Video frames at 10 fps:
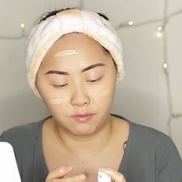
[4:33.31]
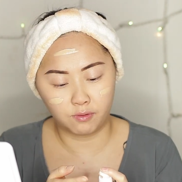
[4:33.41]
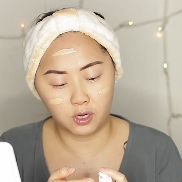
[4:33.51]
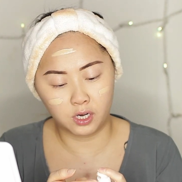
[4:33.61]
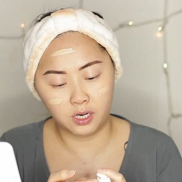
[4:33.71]

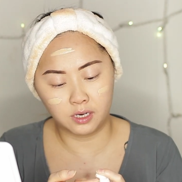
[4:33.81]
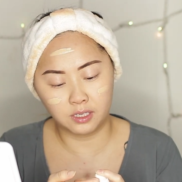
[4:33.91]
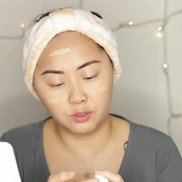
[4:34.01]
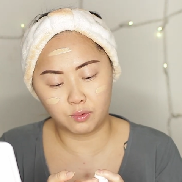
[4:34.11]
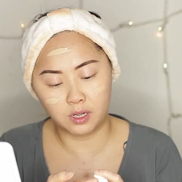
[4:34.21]
for her
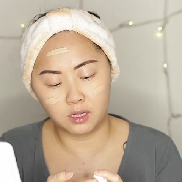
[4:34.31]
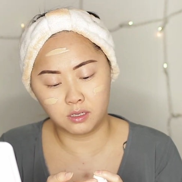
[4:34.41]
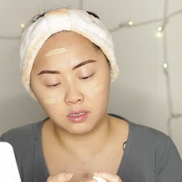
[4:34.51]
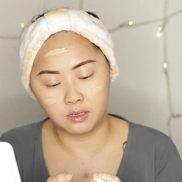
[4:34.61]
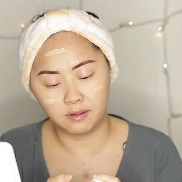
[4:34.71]
as
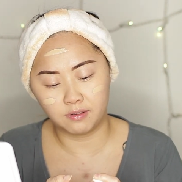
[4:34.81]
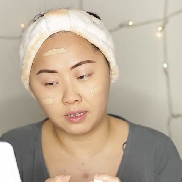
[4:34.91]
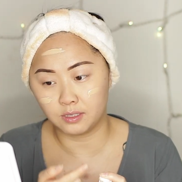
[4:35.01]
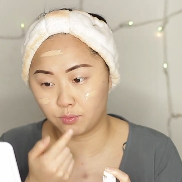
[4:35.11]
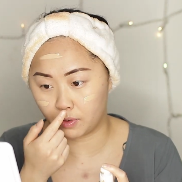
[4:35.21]
well.
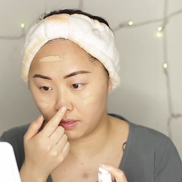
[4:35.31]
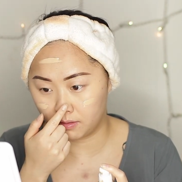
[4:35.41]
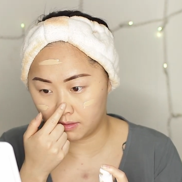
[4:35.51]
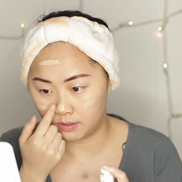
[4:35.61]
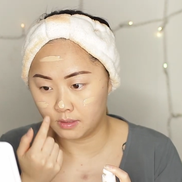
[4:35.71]

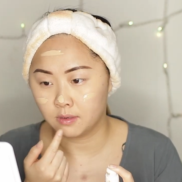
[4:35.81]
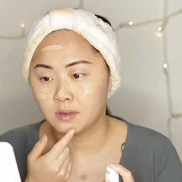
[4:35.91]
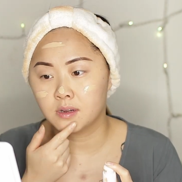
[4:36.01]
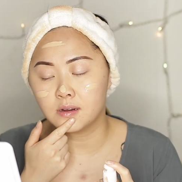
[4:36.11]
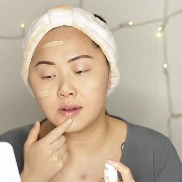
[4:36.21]

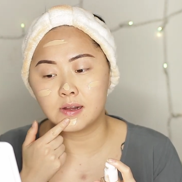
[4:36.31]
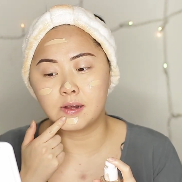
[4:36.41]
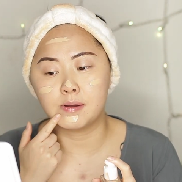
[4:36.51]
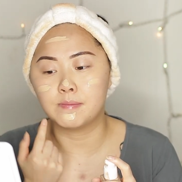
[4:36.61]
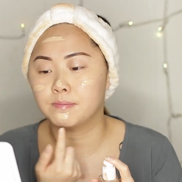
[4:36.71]

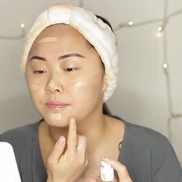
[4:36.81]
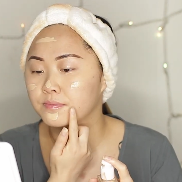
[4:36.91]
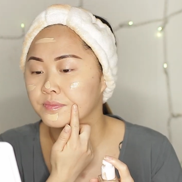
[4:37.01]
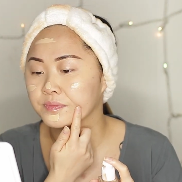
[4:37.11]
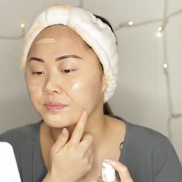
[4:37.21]

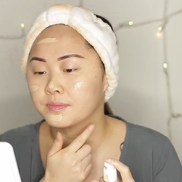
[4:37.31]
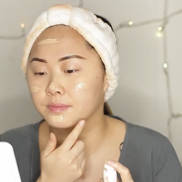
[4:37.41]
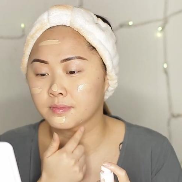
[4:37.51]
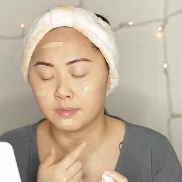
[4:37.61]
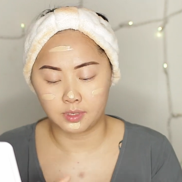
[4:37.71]

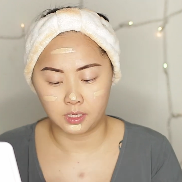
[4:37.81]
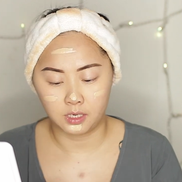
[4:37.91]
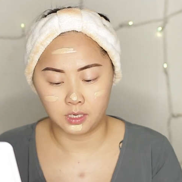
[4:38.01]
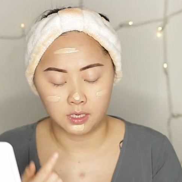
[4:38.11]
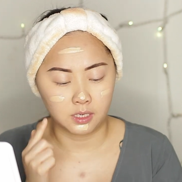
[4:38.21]

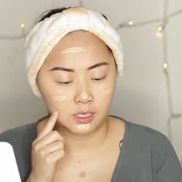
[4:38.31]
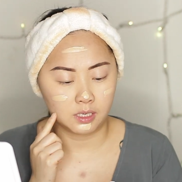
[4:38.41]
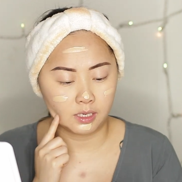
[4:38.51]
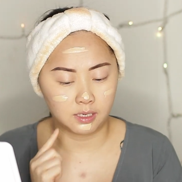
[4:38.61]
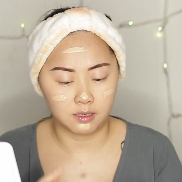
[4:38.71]

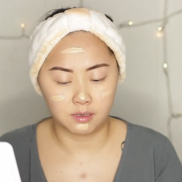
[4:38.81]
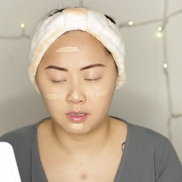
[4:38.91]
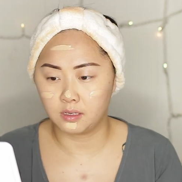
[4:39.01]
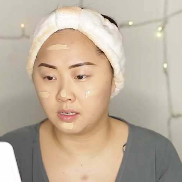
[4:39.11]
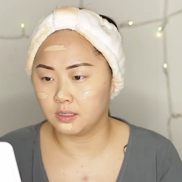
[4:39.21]

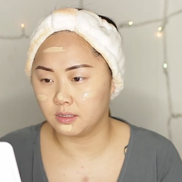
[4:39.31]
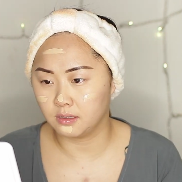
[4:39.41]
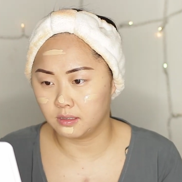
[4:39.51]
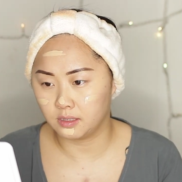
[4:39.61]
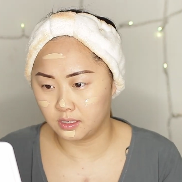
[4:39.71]
Because,
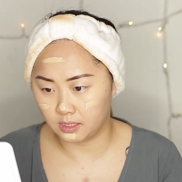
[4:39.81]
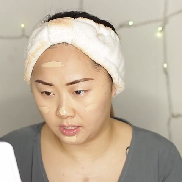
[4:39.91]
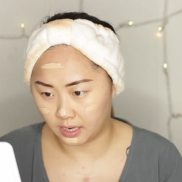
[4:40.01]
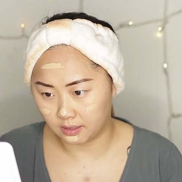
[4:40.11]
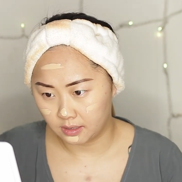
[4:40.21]

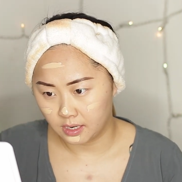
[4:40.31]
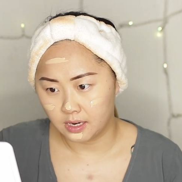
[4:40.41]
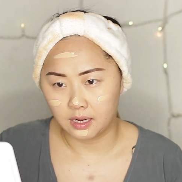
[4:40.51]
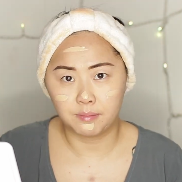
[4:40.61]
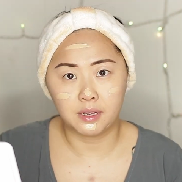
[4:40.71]
yeah,
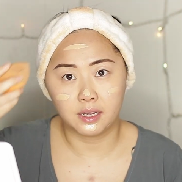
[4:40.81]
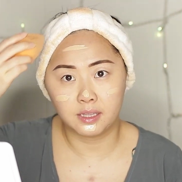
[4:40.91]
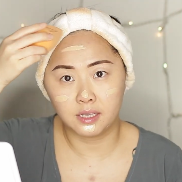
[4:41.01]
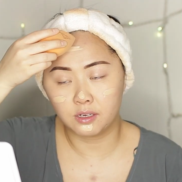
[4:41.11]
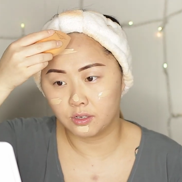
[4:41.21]
I mean, I
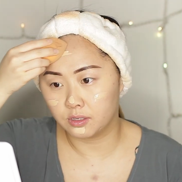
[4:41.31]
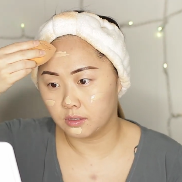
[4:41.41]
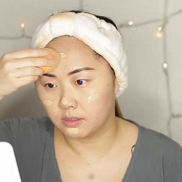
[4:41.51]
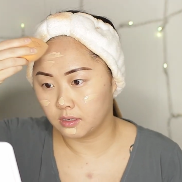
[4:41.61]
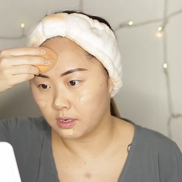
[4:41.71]
think a
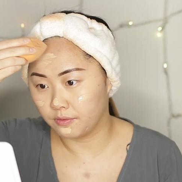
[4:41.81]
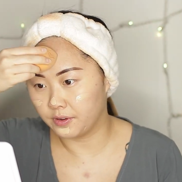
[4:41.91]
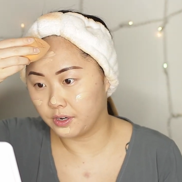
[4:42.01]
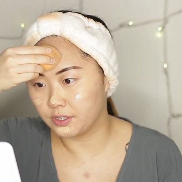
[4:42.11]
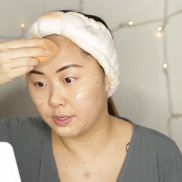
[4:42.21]

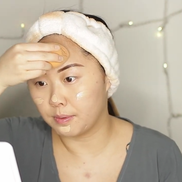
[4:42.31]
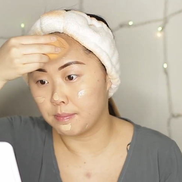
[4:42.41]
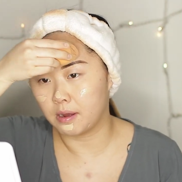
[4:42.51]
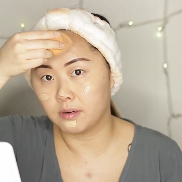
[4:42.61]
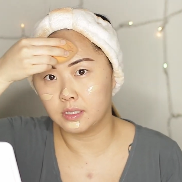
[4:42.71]
fingertip
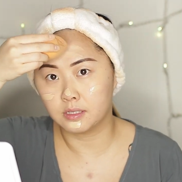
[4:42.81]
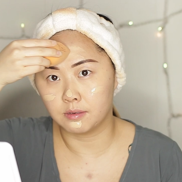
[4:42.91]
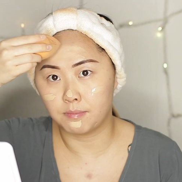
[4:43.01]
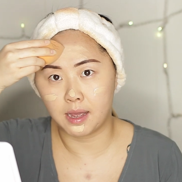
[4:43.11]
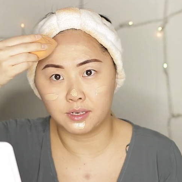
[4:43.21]
amount
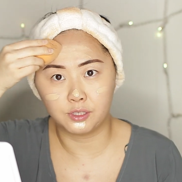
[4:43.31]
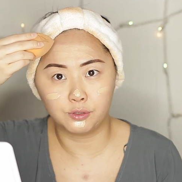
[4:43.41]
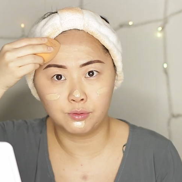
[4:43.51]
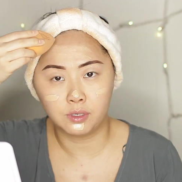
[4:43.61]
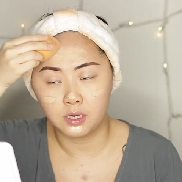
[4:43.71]
isn't bad
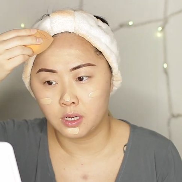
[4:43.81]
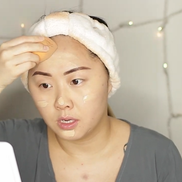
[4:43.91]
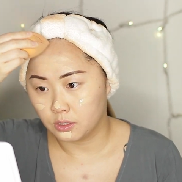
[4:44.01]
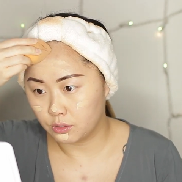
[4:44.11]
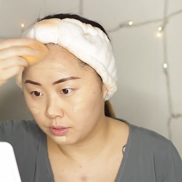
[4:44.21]
too.
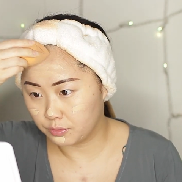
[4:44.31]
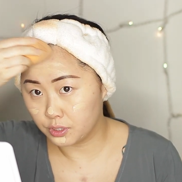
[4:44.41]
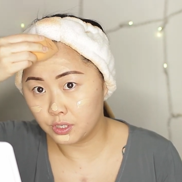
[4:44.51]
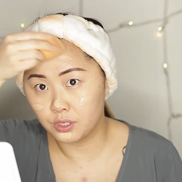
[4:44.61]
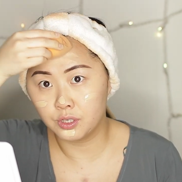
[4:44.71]
So I'm
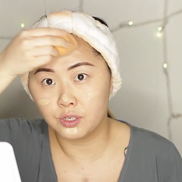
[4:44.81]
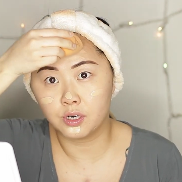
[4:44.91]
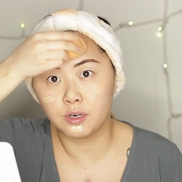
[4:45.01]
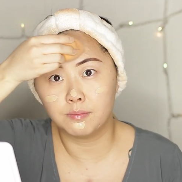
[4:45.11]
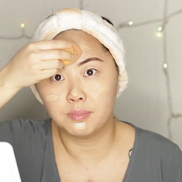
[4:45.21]
just gonna
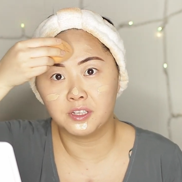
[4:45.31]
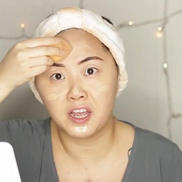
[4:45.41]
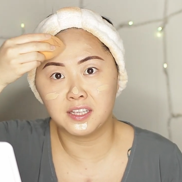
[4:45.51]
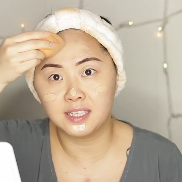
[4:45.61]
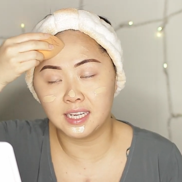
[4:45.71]
start
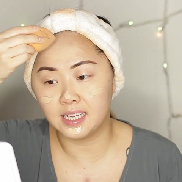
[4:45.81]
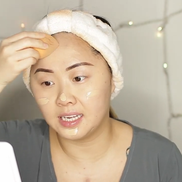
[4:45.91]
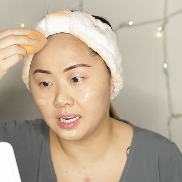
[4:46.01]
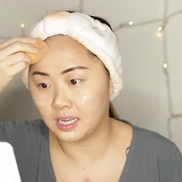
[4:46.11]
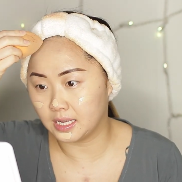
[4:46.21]

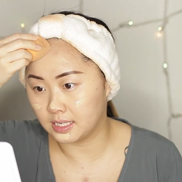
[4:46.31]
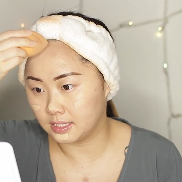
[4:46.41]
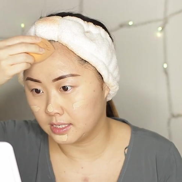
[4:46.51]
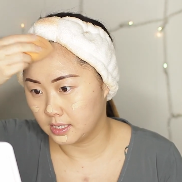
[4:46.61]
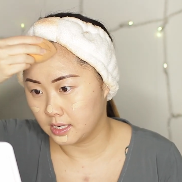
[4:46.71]
blending and